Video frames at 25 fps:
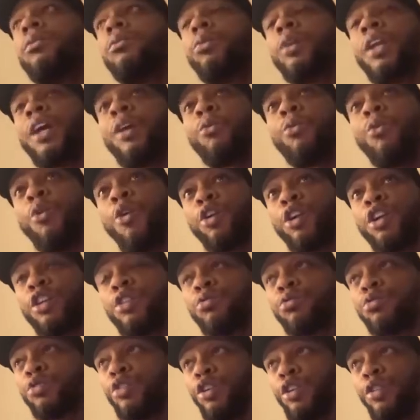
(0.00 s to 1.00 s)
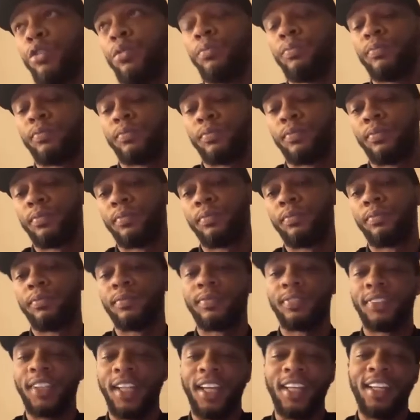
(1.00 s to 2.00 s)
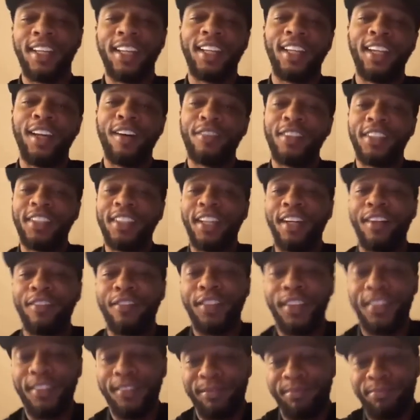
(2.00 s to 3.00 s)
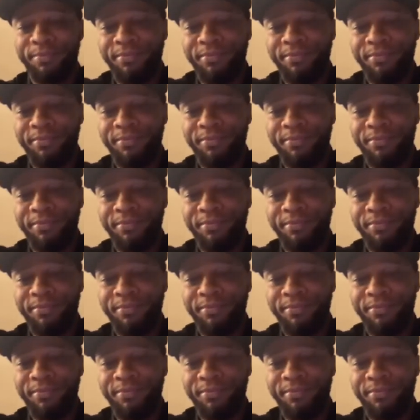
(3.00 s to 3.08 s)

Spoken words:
When I walk in the room, they in there lovey-dovey.